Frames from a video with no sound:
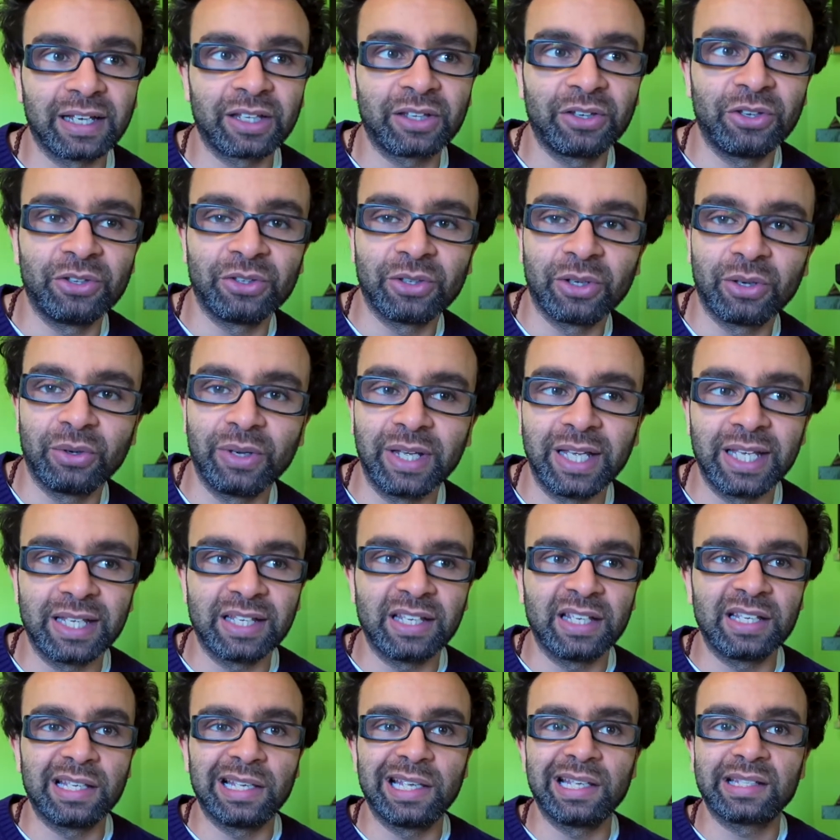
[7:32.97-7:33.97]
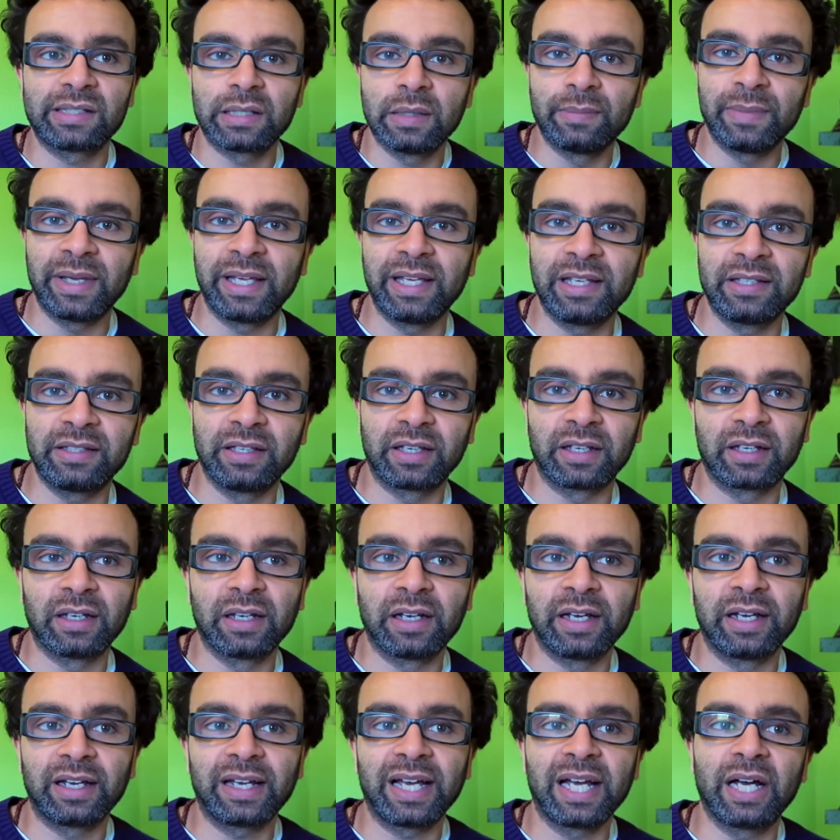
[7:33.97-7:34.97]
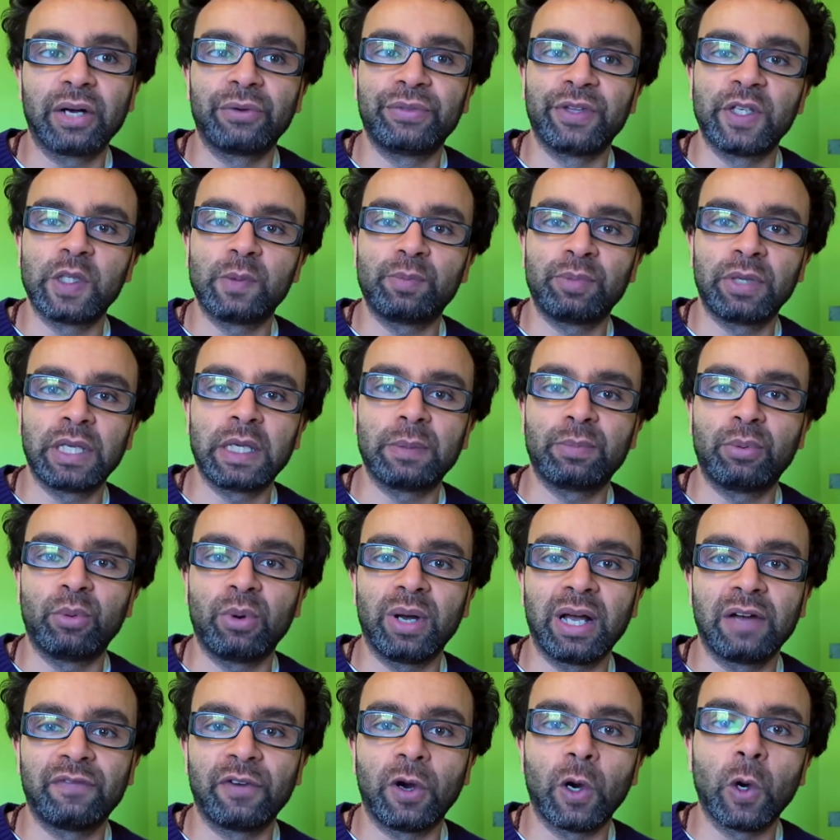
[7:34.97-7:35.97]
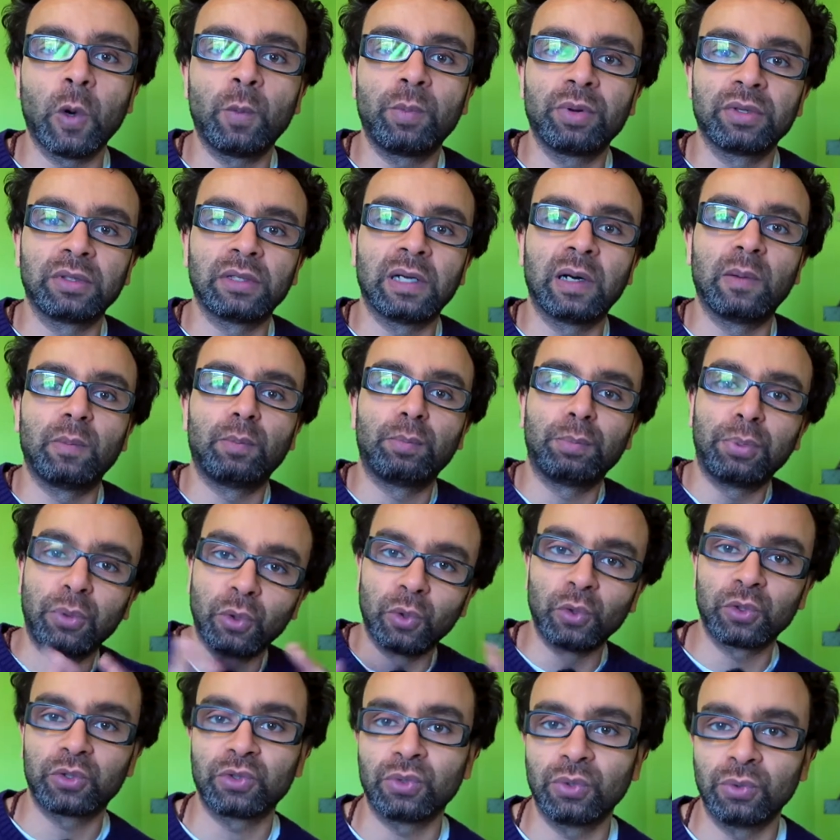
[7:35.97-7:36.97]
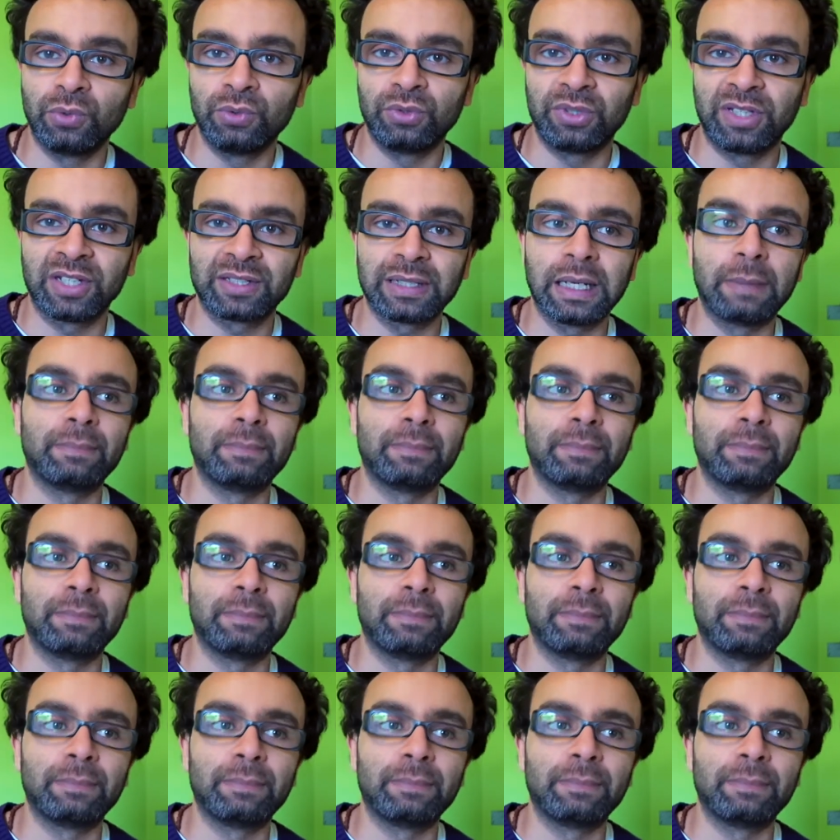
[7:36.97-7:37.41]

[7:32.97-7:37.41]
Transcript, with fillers: Like you know, it, it, it's amazing like how these people have opened up portals,